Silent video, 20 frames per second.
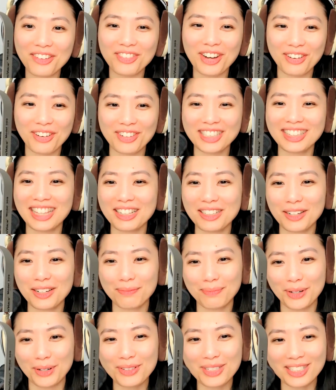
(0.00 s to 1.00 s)
of everything you
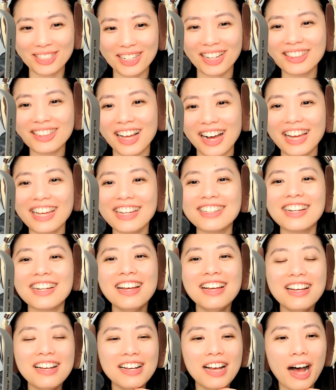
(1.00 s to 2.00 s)
posted online.
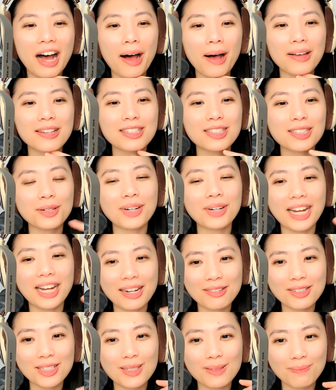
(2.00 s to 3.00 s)
Uh, so when
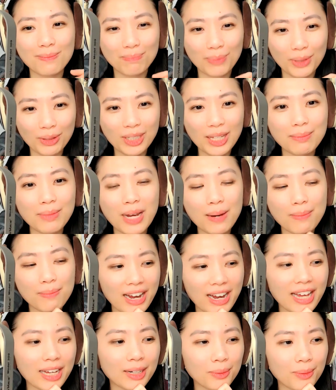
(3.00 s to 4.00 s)
I was building my
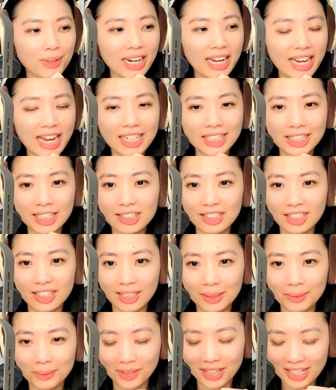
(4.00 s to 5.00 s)
brand, what I actually
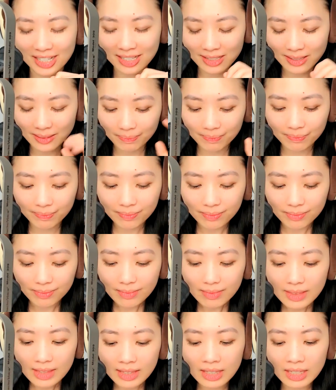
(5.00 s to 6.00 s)
did was
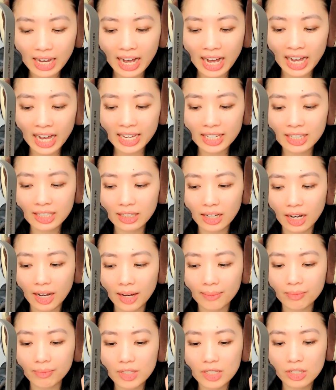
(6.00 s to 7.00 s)
I
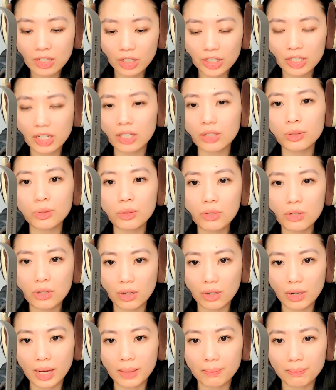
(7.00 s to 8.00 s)
um, searched on
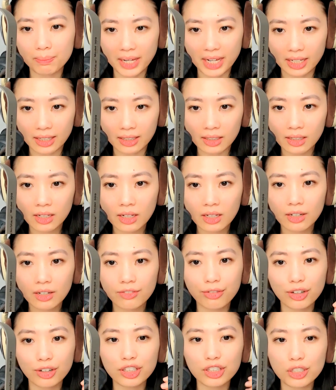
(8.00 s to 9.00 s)
Google and Bing
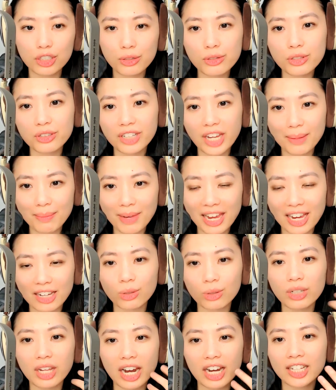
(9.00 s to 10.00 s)
for the username
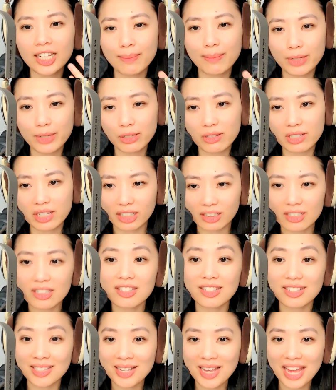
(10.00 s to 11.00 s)
handle that I kept using.
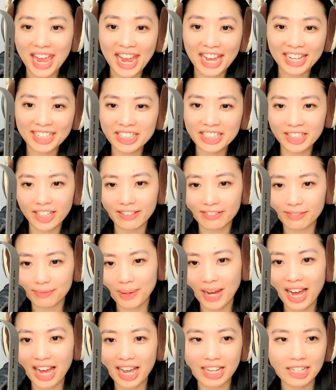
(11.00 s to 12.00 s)
It's Annie Love
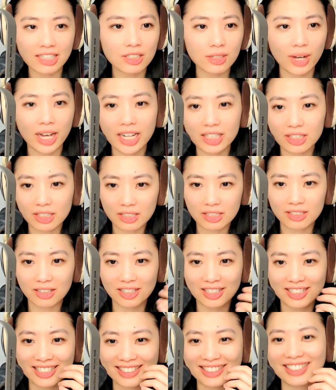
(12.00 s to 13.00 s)
Pie. So I had to
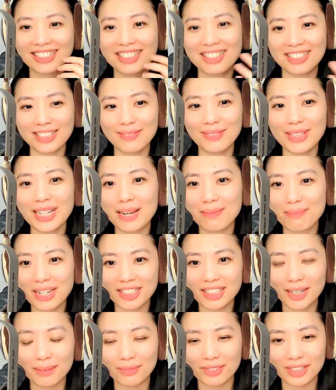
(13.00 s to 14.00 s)
search. This is something I
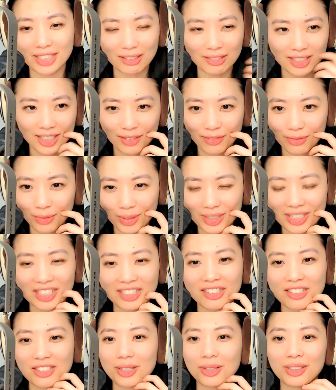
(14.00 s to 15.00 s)
made up when I was like
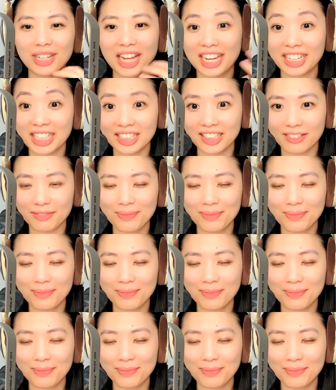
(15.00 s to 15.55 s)
14 years old. Annie Love